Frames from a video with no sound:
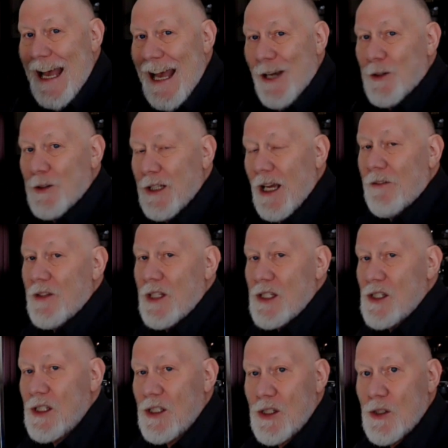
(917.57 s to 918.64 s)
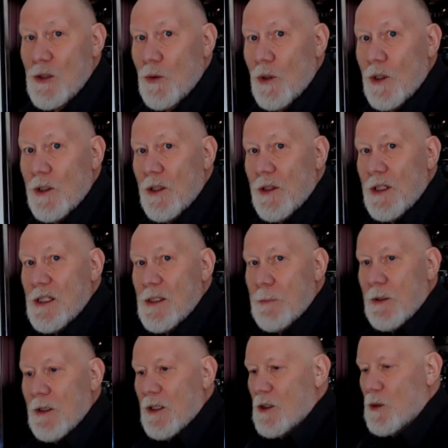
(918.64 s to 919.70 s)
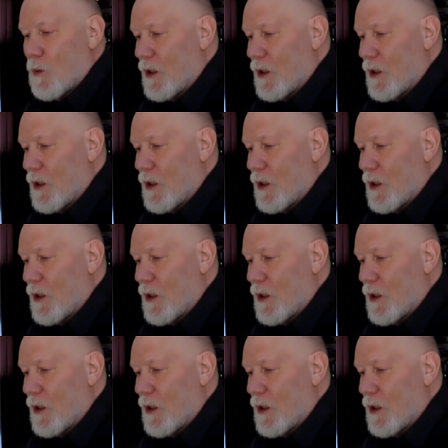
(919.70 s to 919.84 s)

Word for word: out of this extraordinary experience?